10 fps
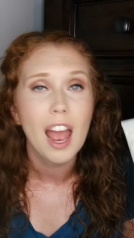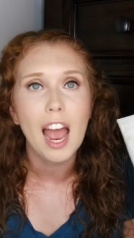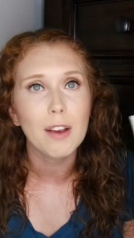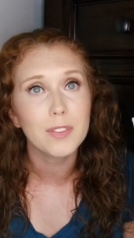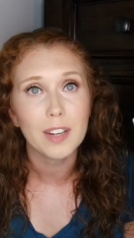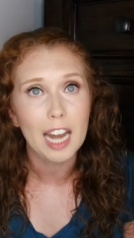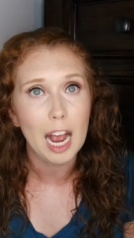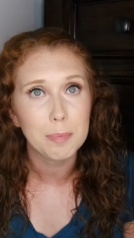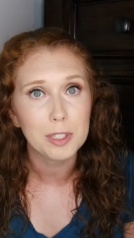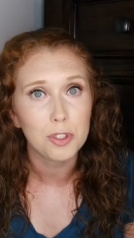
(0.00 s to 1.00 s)
I was very
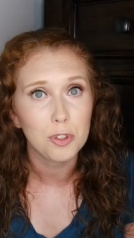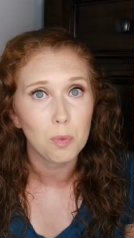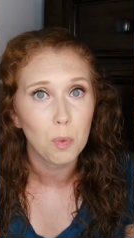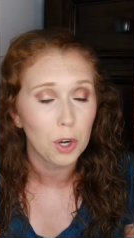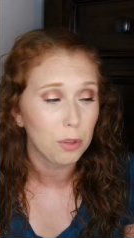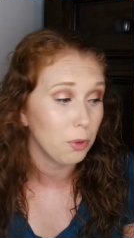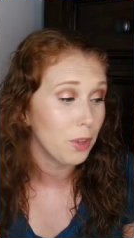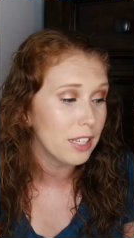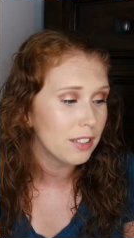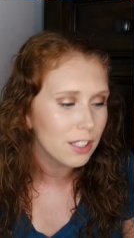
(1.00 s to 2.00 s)
happy to work through
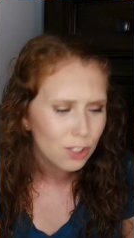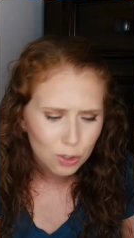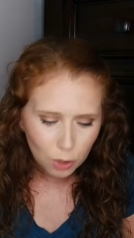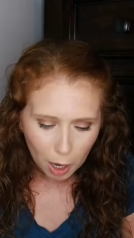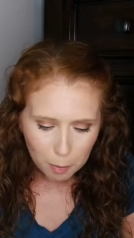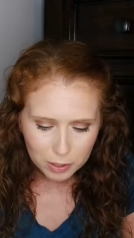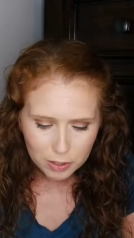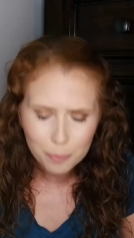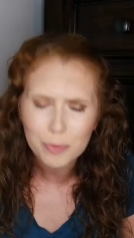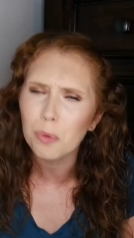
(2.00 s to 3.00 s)
this. This scrub was
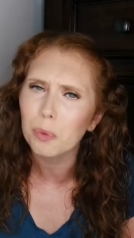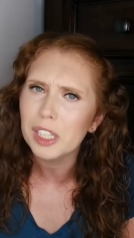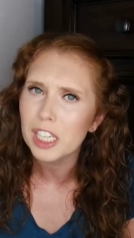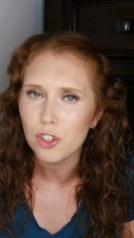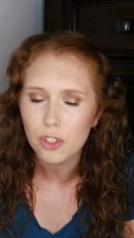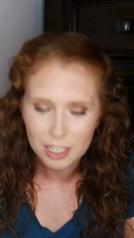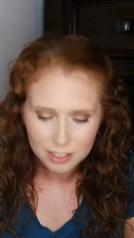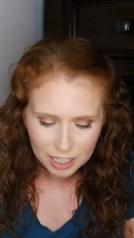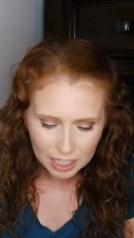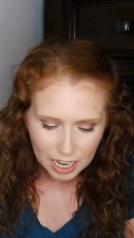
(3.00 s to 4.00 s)
really
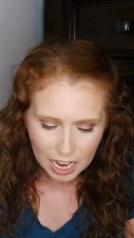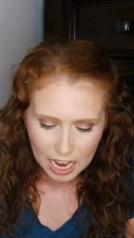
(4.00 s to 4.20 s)
interesting.